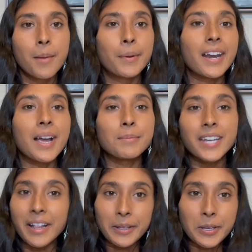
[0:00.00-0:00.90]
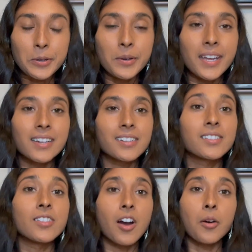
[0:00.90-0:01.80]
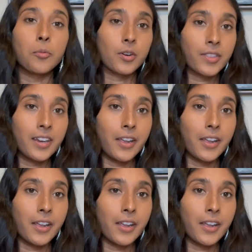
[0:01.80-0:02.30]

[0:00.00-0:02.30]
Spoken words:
But I'm telling you, it is not worth it